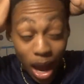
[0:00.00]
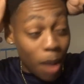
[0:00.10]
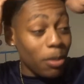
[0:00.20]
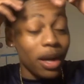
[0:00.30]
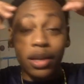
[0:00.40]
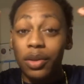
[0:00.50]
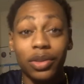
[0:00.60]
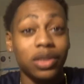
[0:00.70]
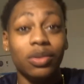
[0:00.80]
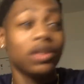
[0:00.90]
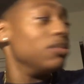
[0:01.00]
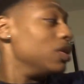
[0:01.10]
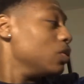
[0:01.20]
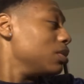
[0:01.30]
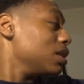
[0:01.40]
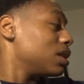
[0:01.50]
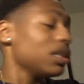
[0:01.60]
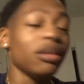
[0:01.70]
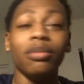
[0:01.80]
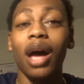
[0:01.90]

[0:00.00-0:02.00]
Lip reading: I'm about to go shoot some hoops or something.